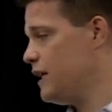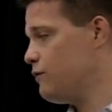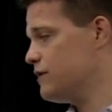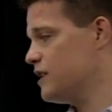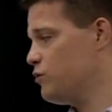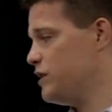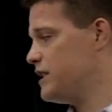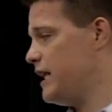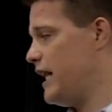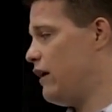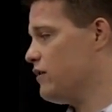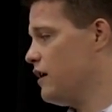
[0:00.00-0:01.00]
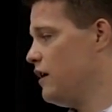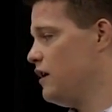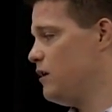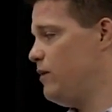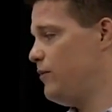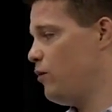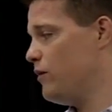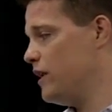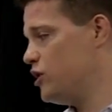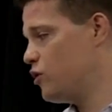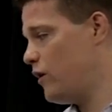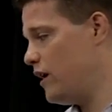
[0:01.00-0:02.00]
sequences we send out to people when
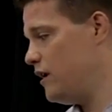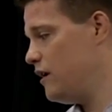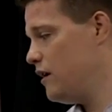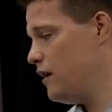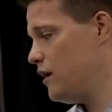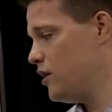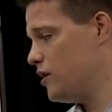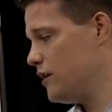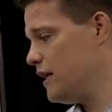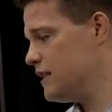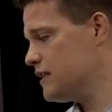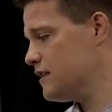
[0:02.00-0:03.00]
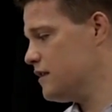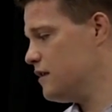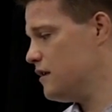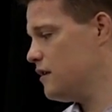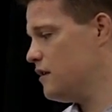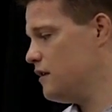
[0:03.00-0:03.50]
they join your list.